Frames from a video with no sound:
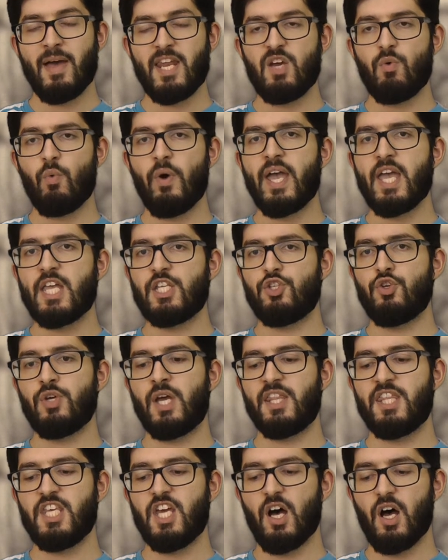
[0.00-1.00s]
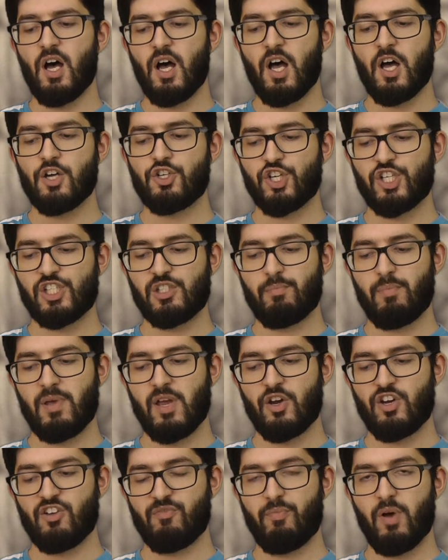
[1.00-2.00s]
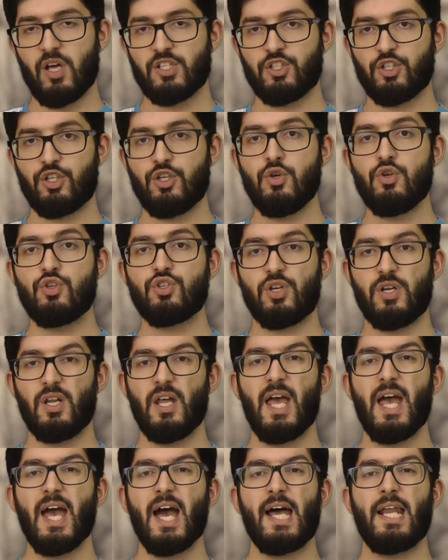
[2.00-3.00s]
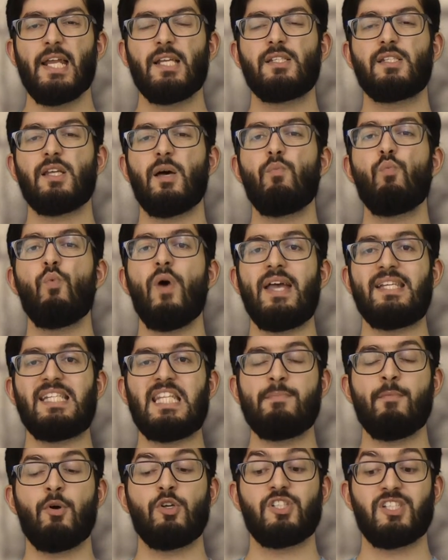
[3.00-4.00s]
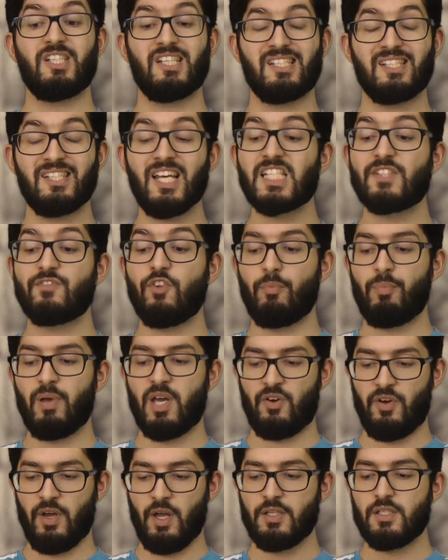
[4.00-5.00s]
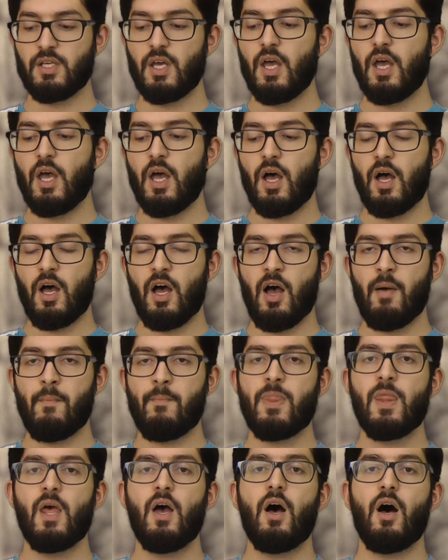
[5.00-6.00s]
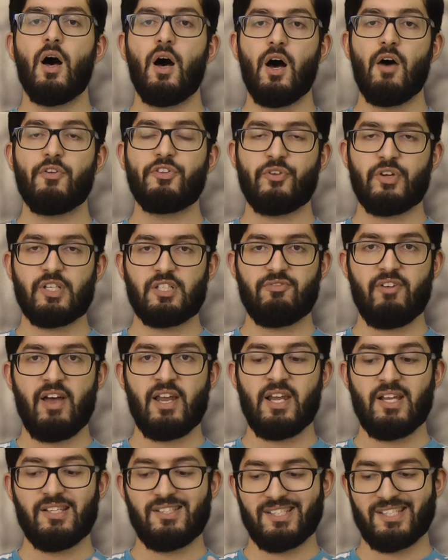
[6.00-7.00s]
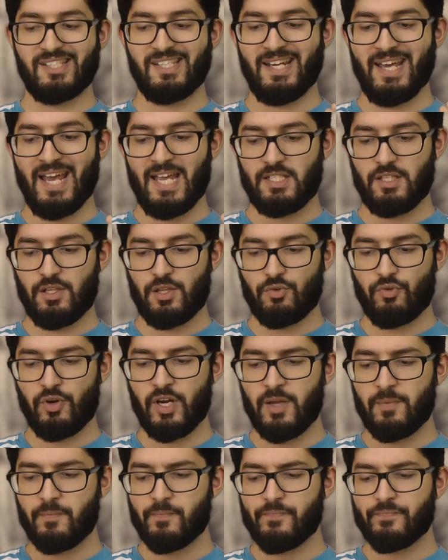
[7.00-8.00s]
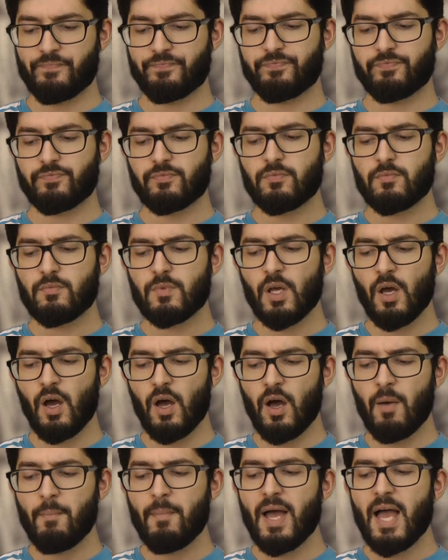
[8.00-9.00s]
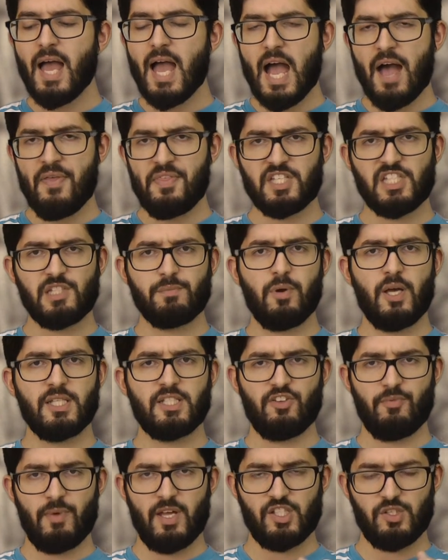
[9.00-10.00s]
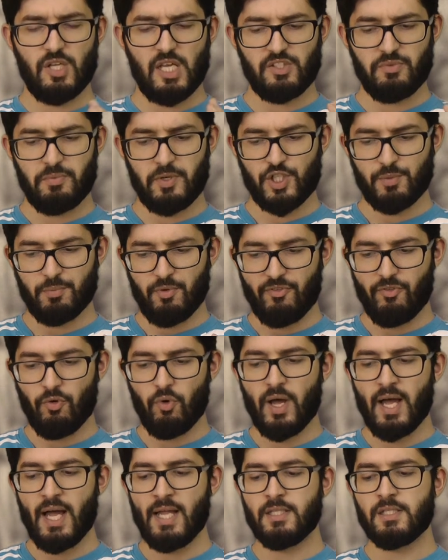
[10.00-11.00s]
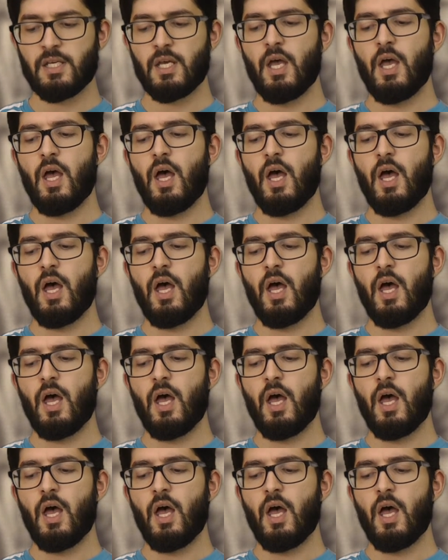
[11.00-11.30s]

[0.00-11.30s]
many ways, you get the harshest period of persecution, and in some ways, the most successful period after its failure in 1683. And this is because, as I mentioned beforehand,